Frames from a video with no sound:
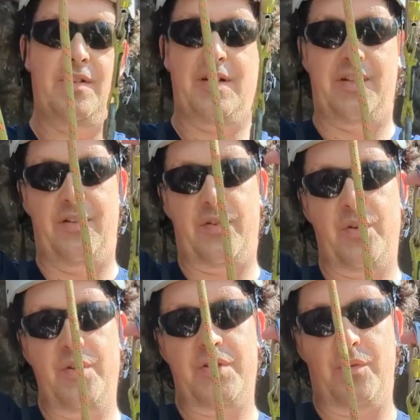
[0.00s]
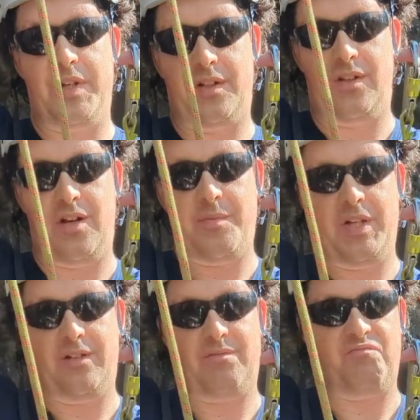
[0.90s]
nicely through, so when you're
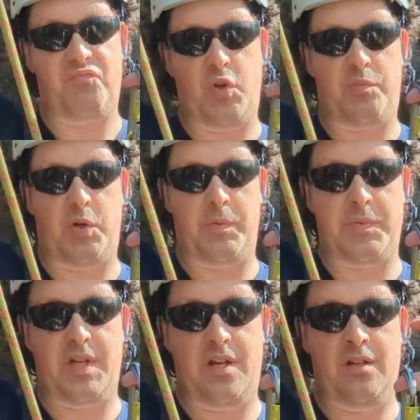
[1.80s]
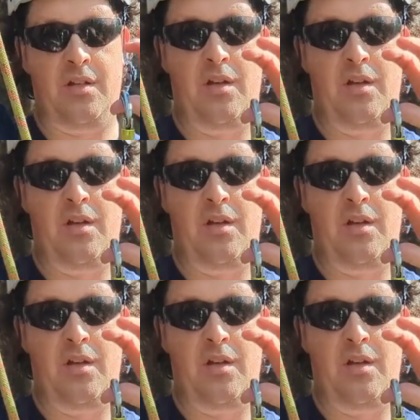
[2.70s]
climbing, no problems there.